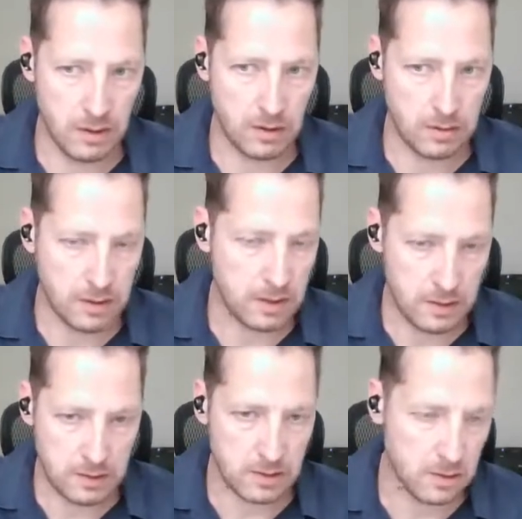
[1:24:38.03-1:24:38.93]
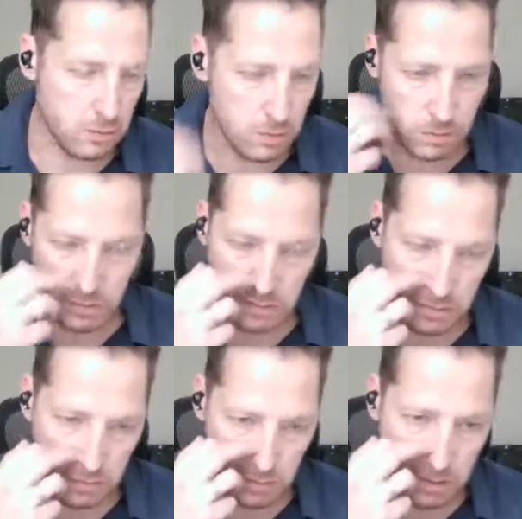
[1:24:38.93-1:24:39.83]
and
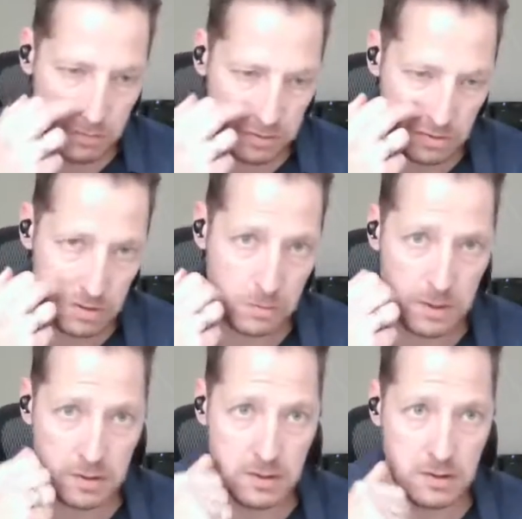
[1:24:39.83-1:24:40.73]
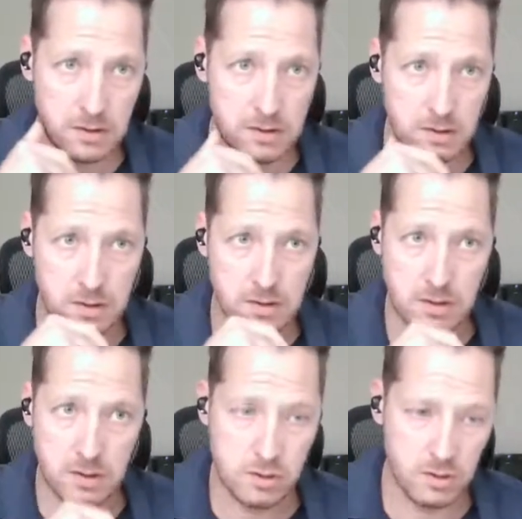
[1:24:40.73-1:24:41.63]
Lula was talking about
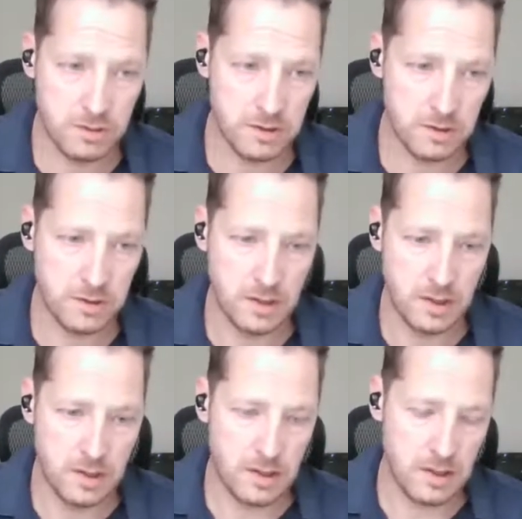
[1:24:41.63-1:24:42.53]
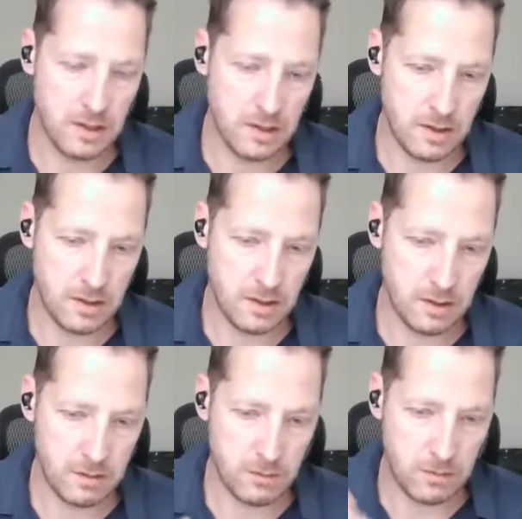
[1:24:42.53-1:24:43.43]
the issue of
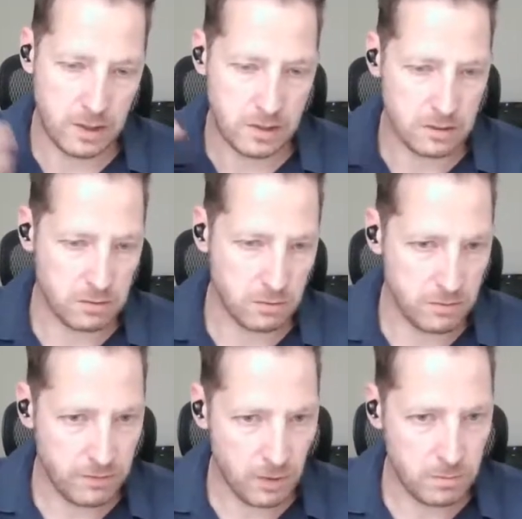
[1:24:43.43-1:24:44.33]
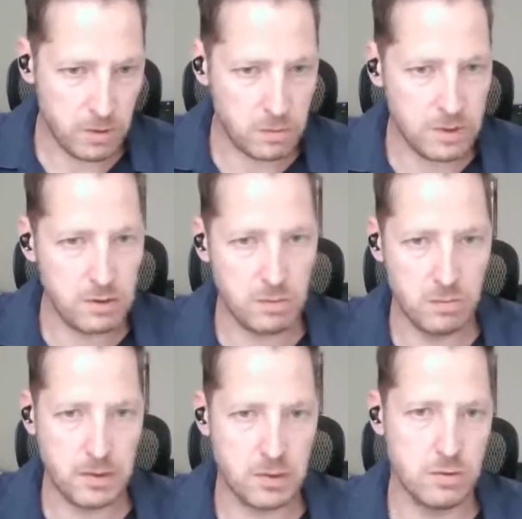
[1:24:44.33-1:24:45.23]
the regulatory framework. We need
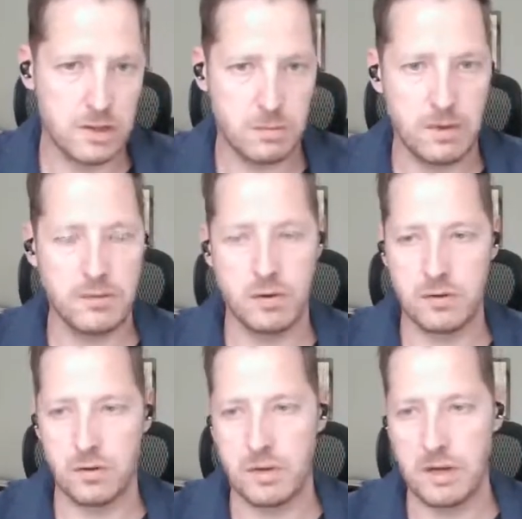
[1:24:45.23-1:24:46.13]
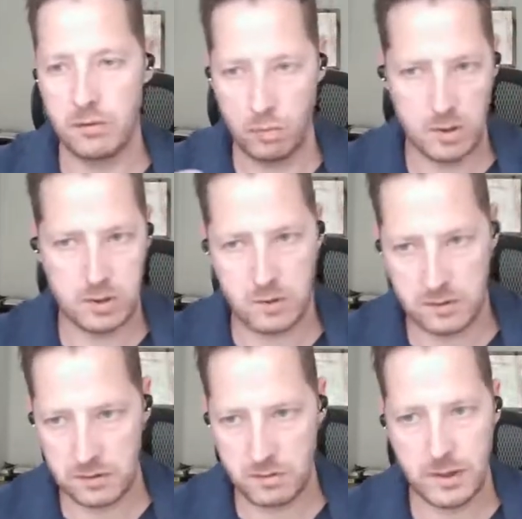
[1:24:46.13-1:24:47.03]
to make sure that we, of course, don't have too much
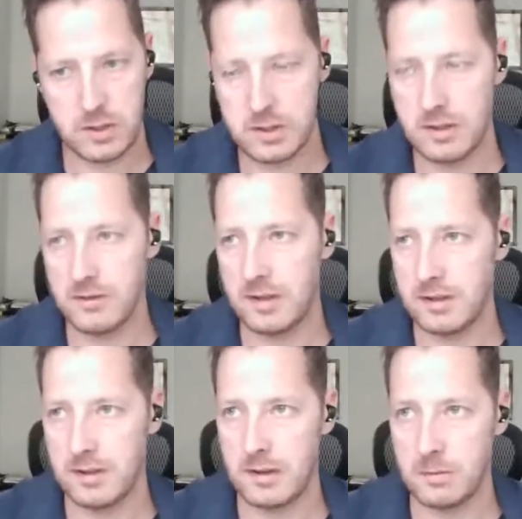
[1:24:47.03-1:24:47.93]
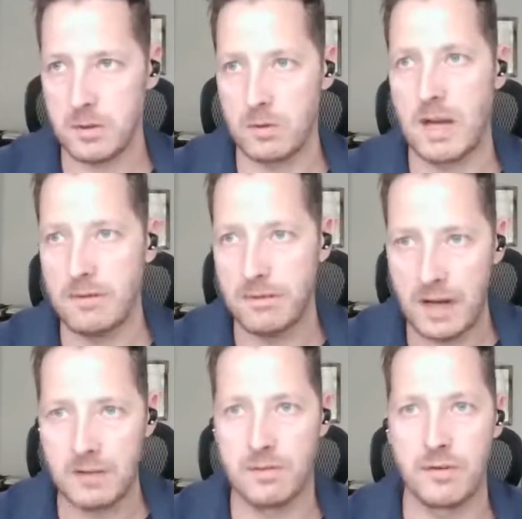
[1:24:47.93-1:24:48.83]
concentration in a sector, that we don't have
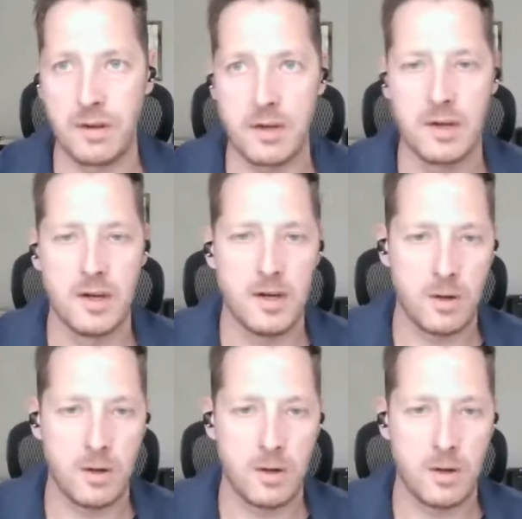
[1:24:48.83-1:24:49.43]
unfair